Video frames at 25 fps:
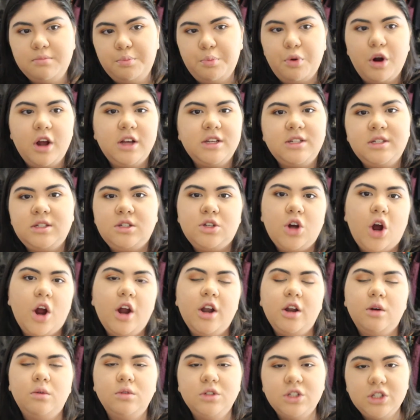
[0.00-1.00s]
press start
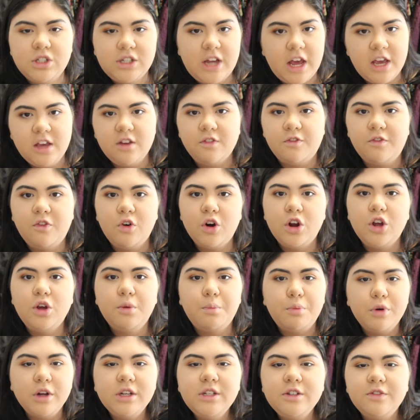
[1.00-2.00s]
and it will just take it for
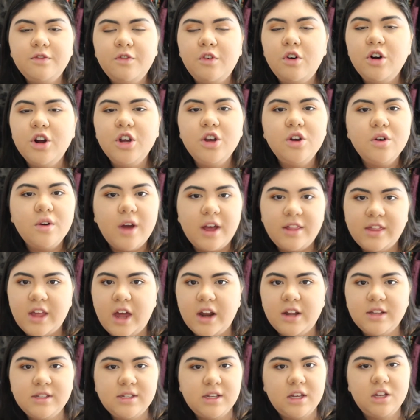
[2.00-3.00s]
you, print it for you, and
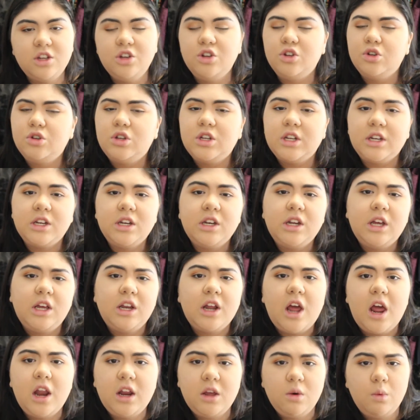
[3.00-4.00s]
that is it. You didn't
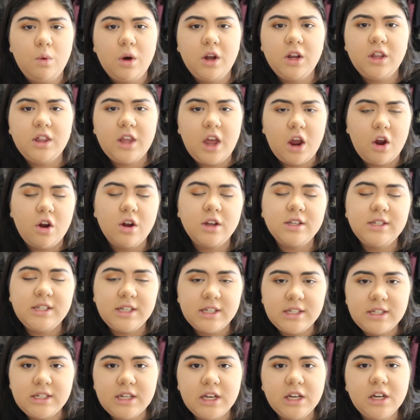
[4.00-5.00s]
need anyone there
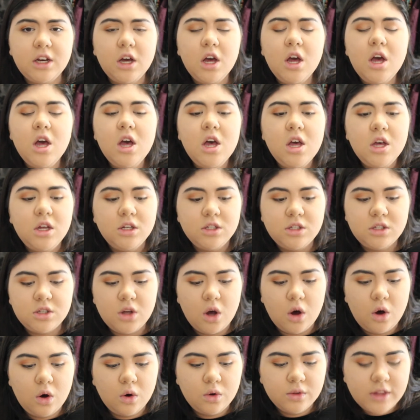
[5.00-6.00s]
assisting.
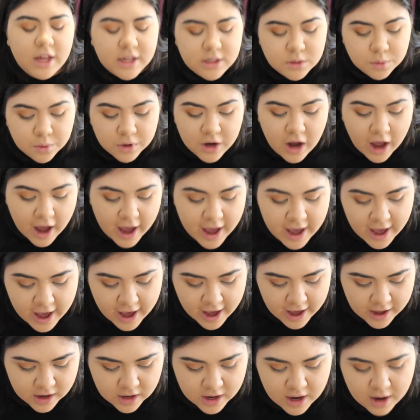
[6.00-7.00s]
So that's what I
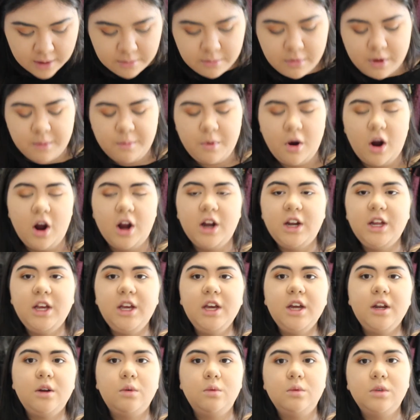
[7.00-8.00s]
had at my
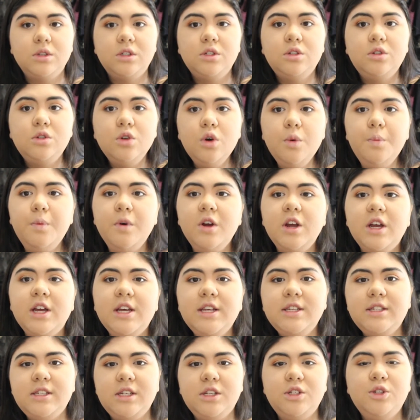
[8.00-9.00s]
party, and it was super
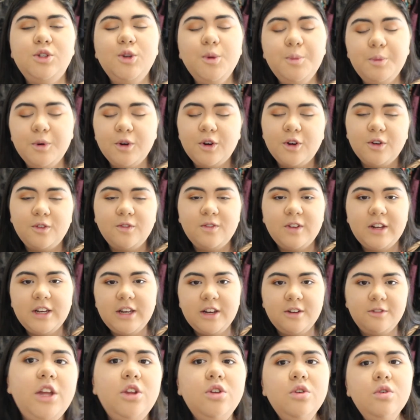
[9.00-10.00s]
easy, super
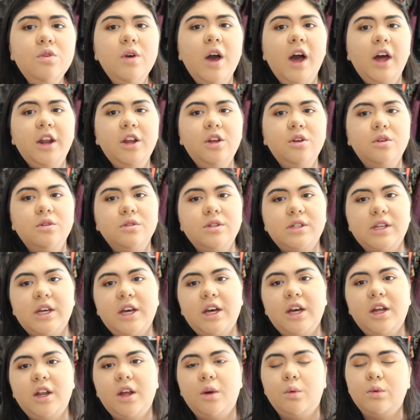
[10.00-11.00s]
convenient. I knew how to use
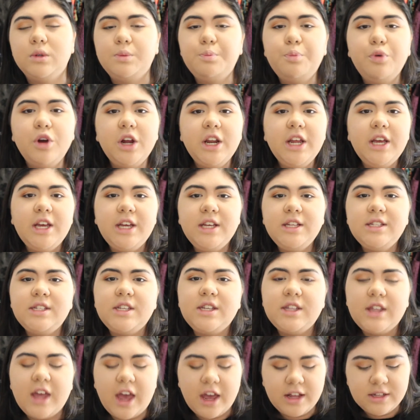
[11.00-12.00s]
it. It was pretty
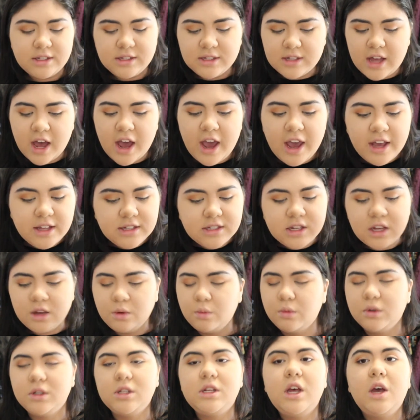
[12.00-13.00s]
easy. They had signs.
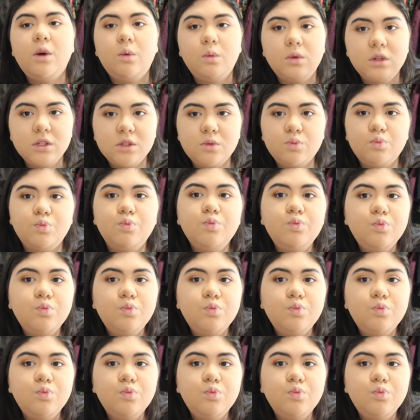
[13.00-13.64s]
It was